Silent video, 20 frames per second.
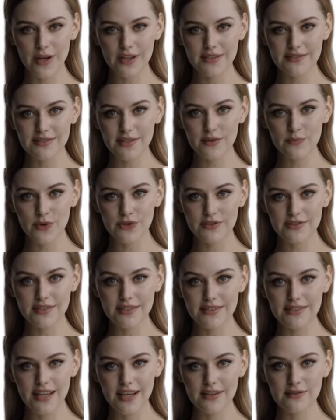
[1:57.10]
Manchester
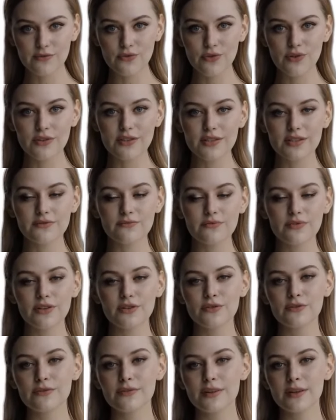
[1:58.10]
City's treble
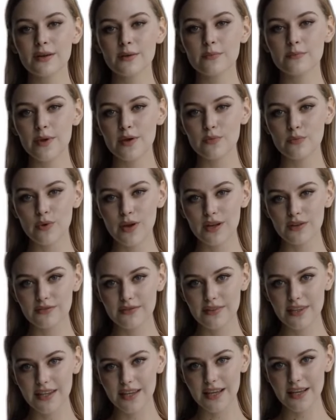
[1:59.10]
parade was a sight to
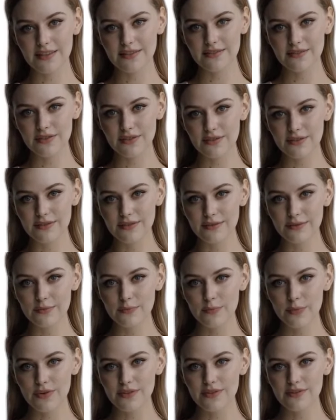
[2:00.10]
behold.
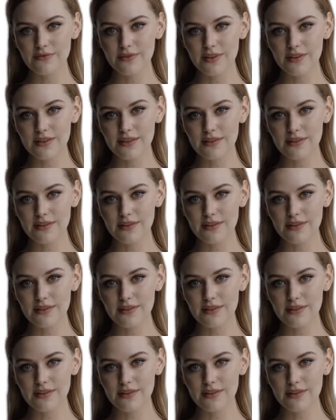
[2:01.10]
The rain